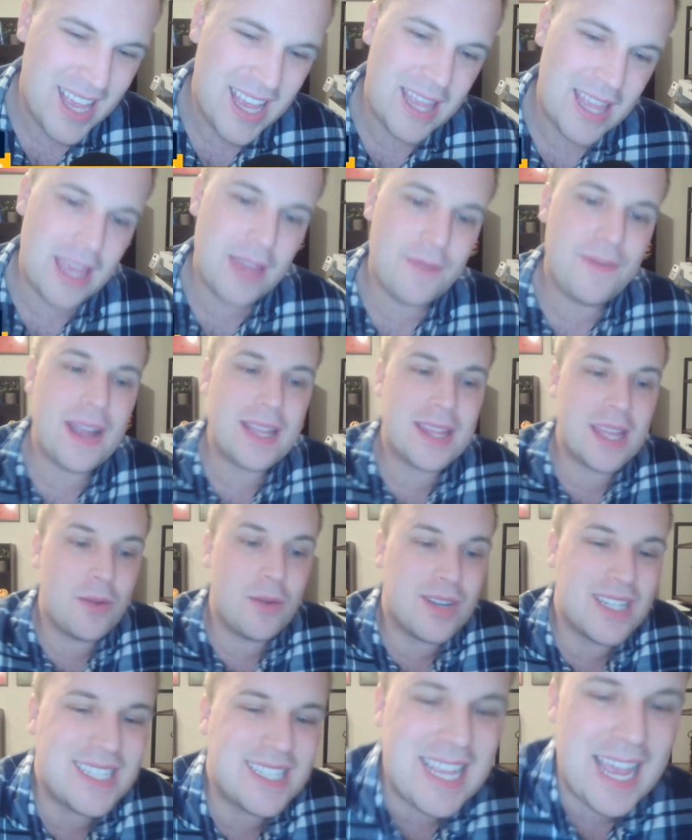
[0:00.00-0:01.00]
In fact, they
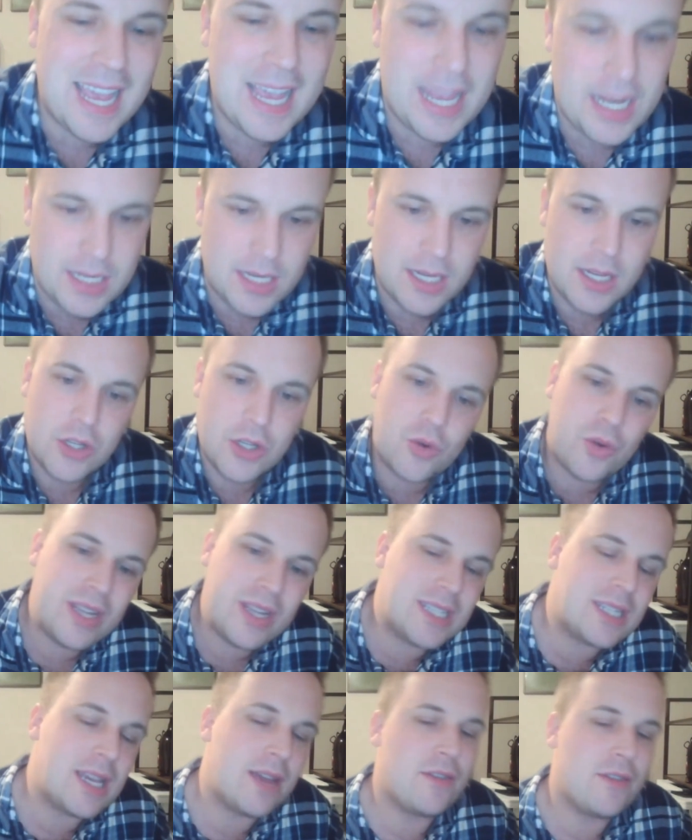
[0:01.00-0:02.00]
were second,
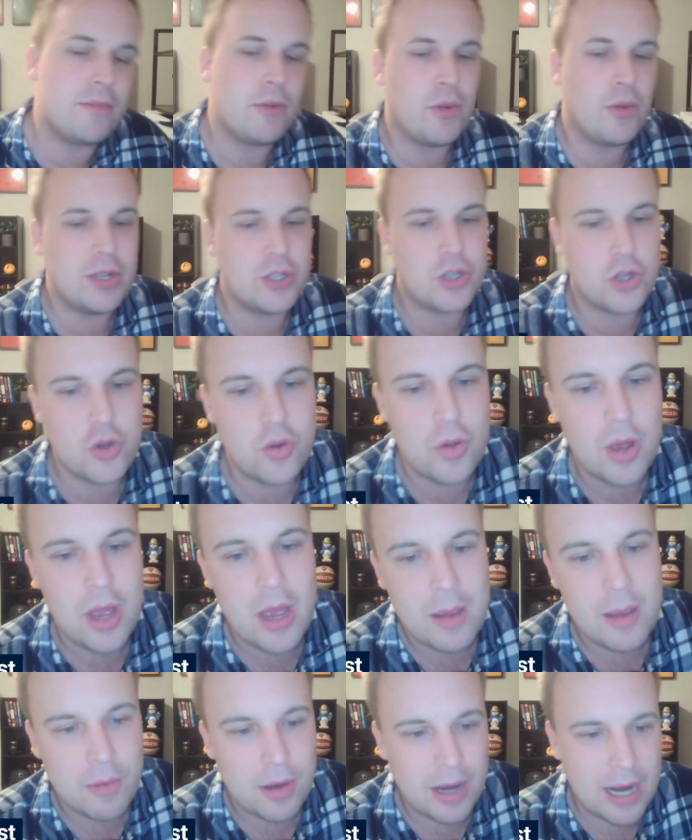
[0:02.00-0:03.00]
twenty-seven point two
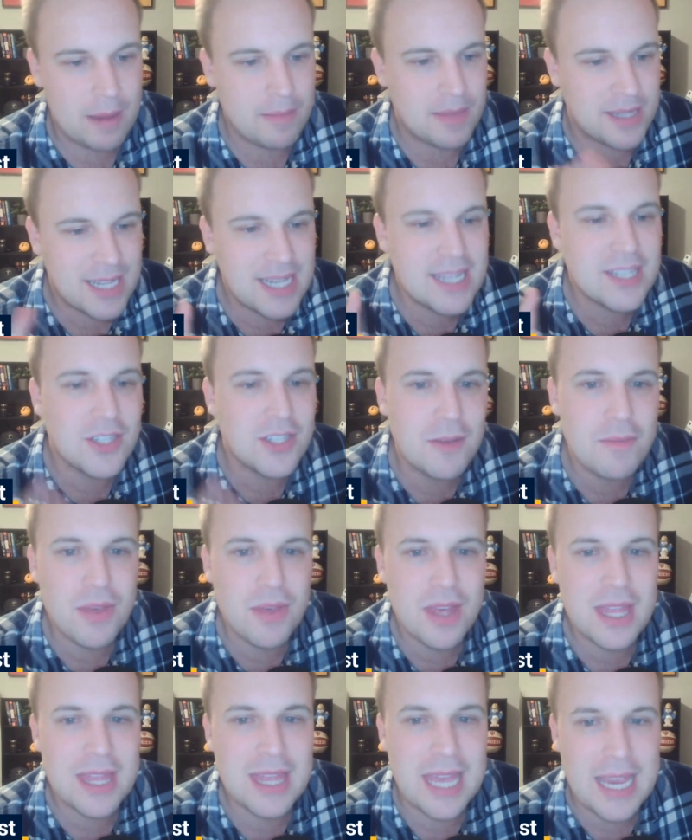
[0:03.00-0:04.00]
per game. This is
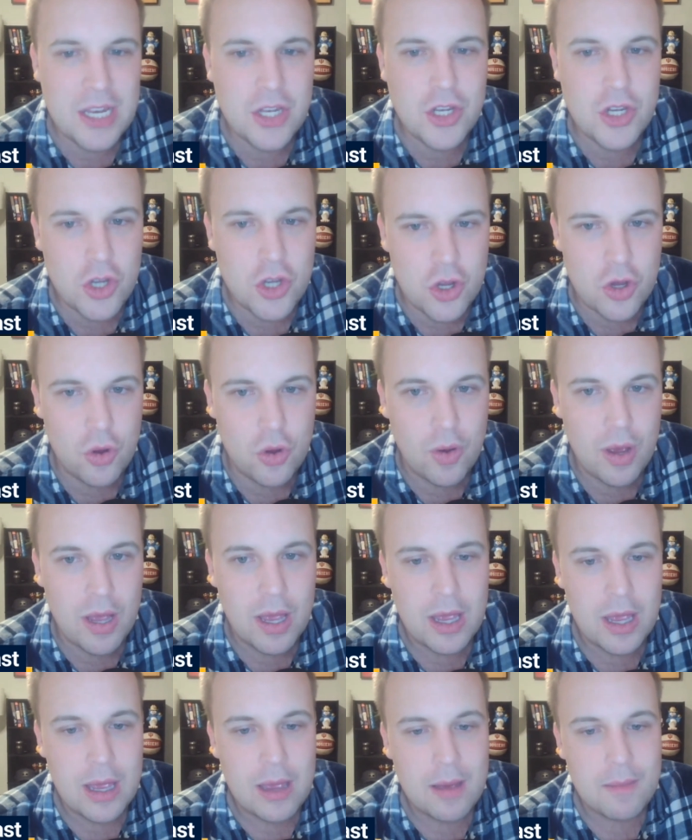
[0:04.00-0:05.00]
something they do,
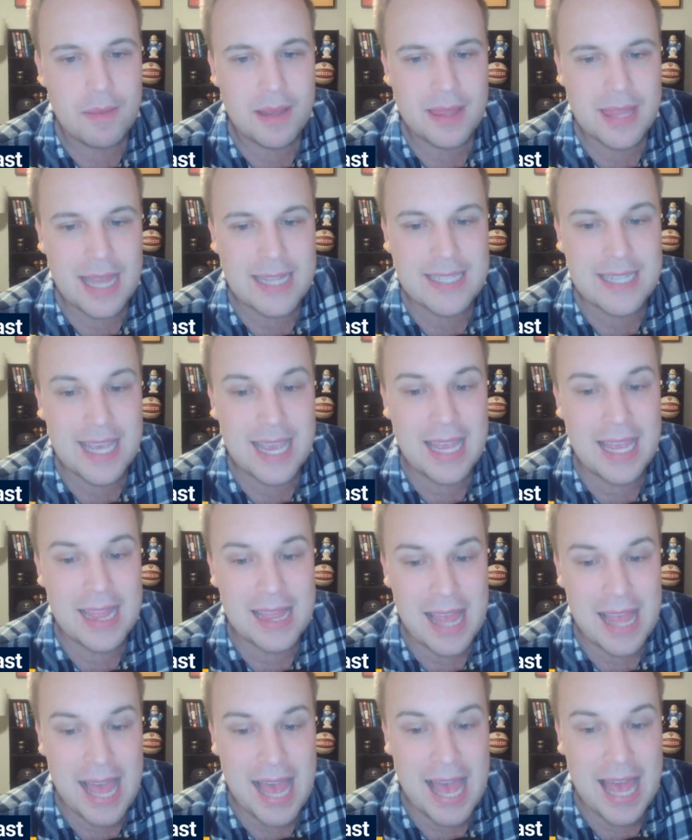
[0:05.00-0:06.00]
but that's a
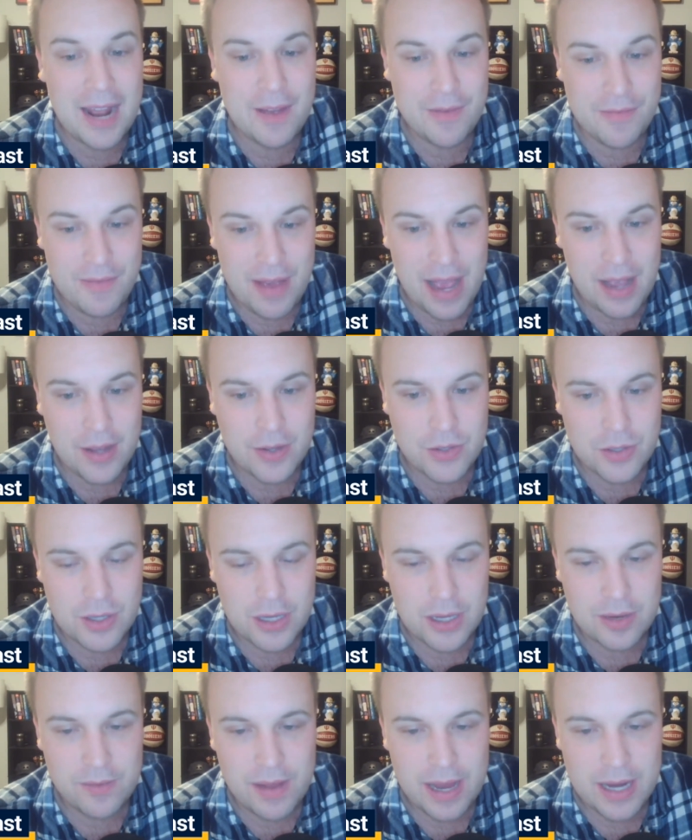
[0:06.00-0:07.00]
lot of fouls.
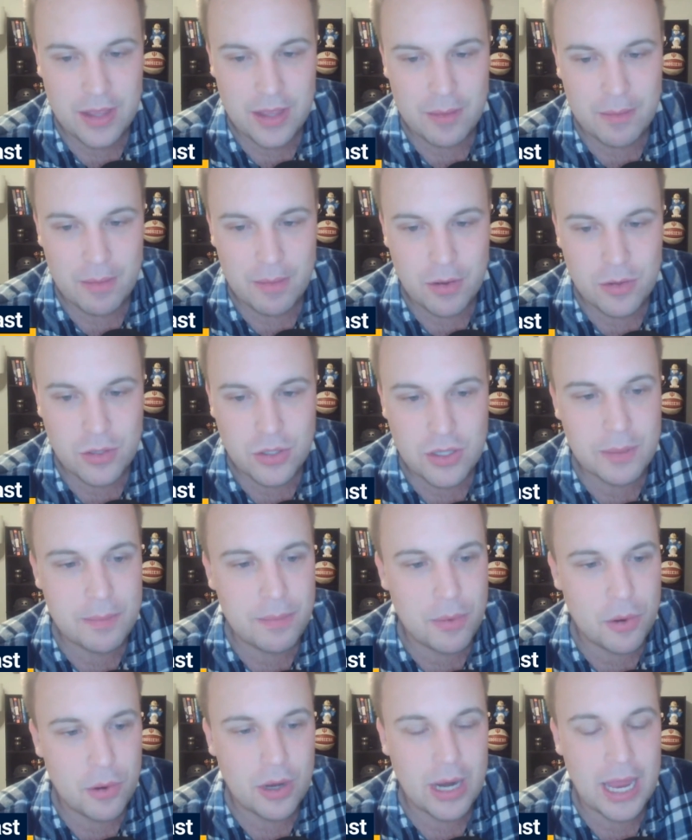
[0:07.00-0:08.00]
In fact, the most
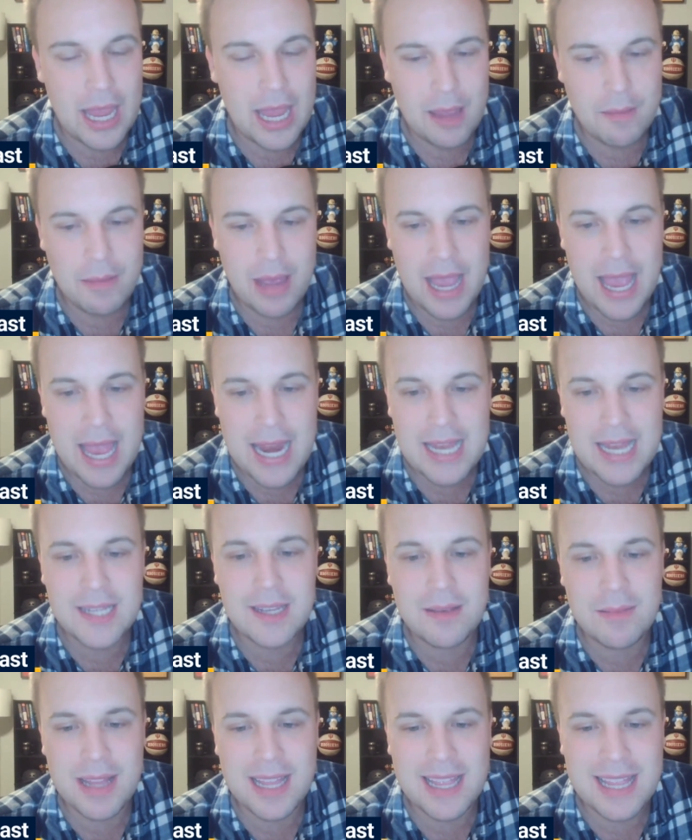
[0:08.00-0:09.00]
per game any
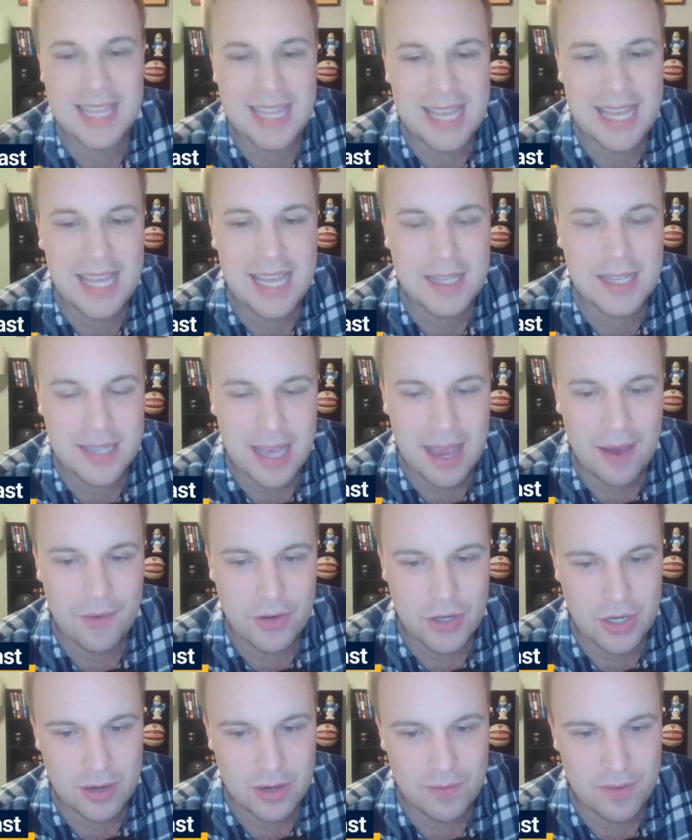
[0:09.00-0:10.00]
team in the league is
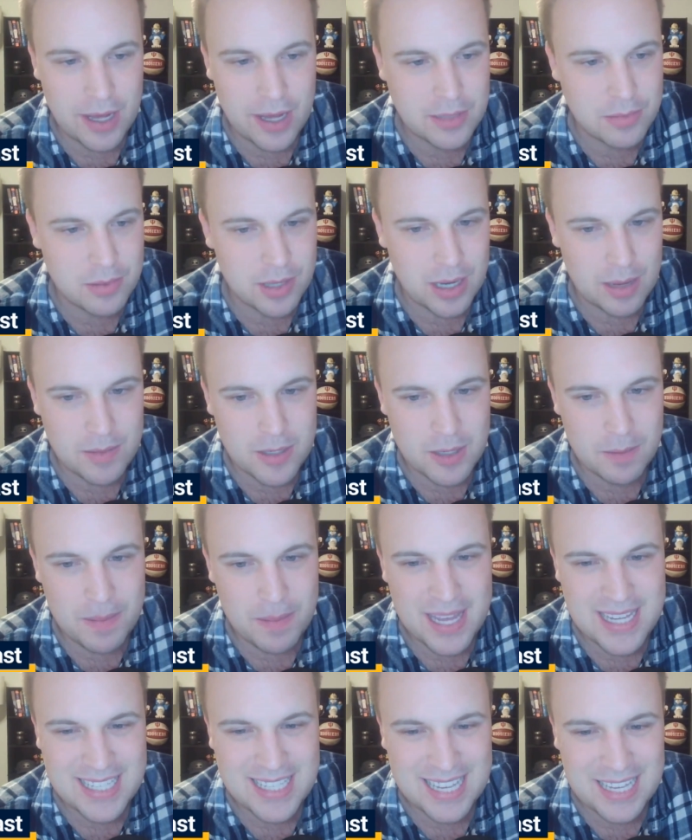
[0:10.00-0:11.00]
averaging in fouls per game is the
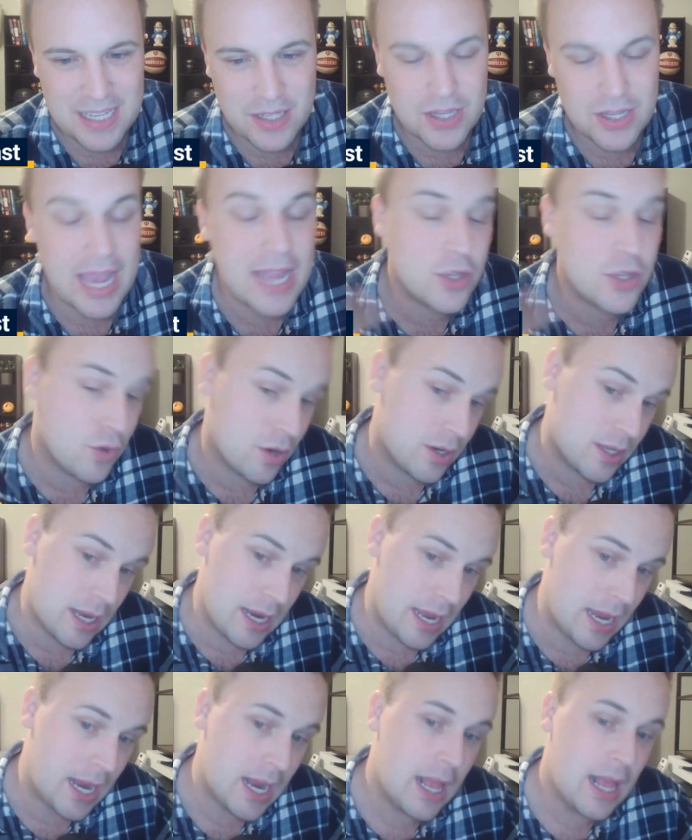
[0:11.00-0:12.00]
Pistons, entering the
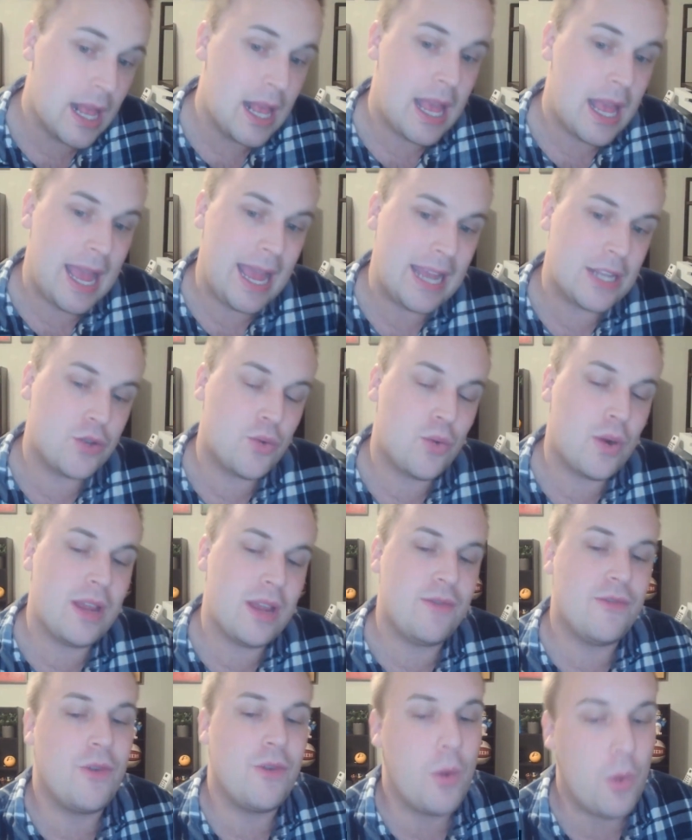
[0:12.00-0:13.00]
night at
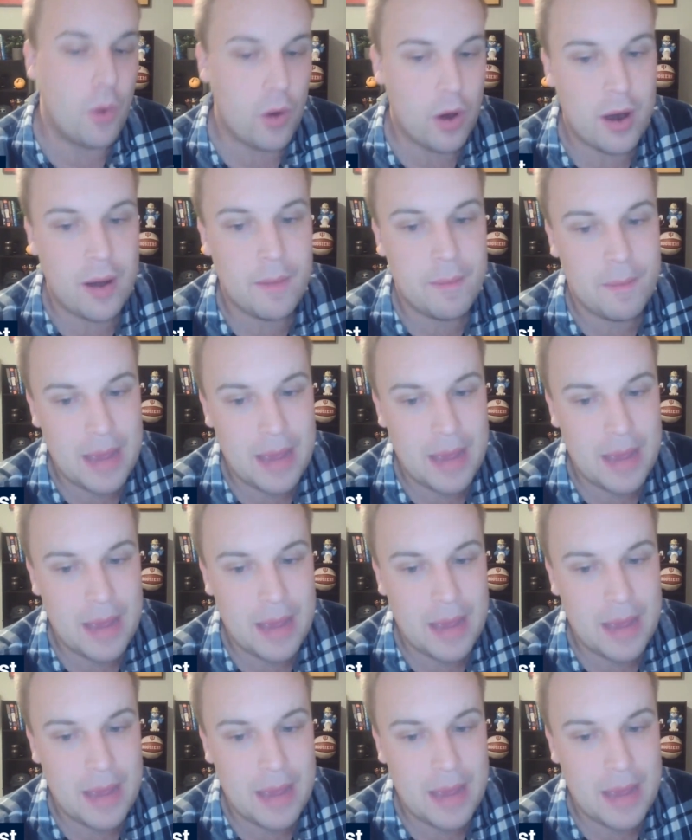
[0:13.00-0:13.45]
twenty-four.